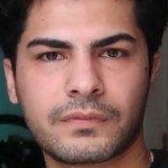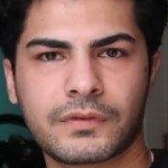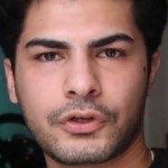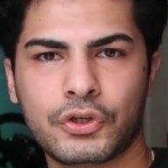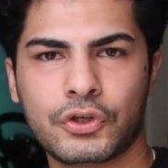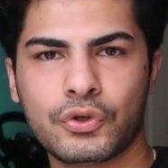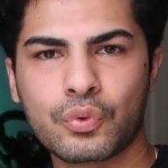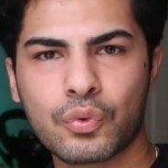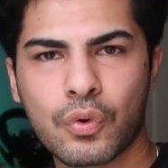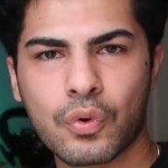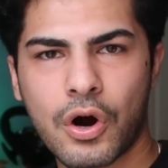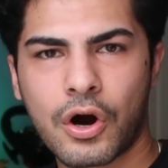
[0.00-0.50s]

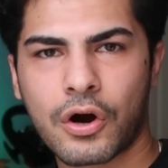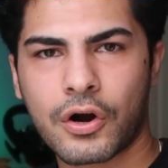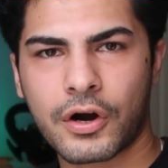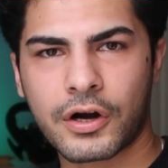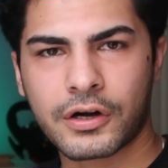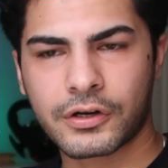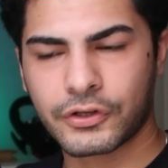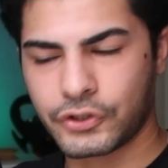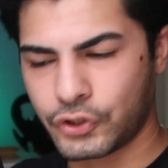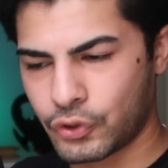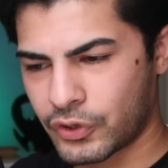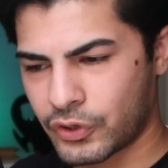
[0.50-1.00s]
You
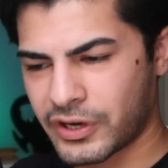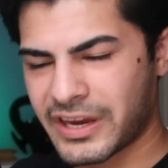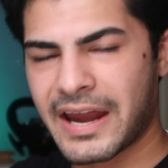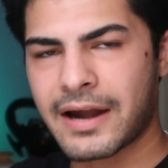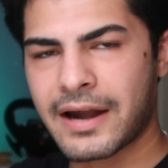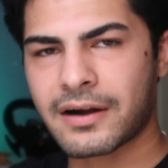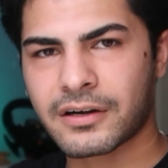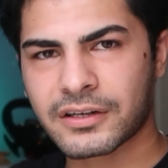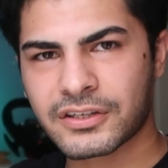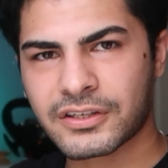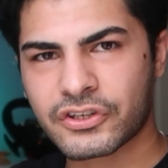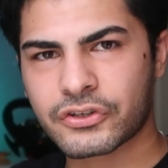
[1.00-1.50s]
are your
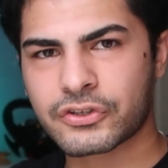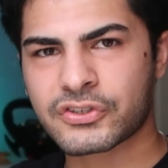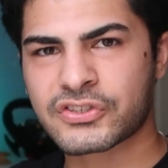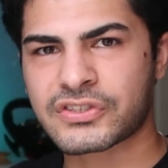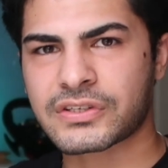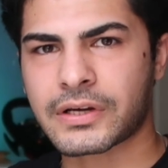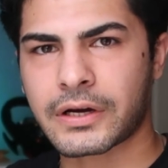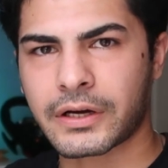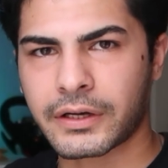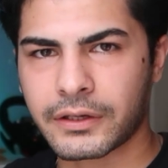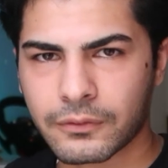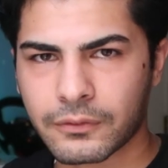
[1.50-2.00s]
character
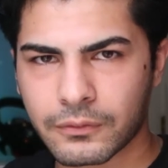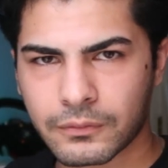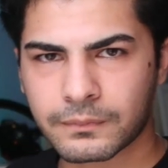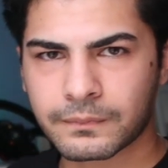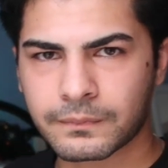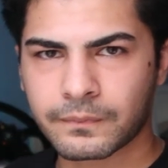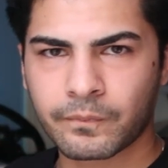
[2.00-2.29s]
style.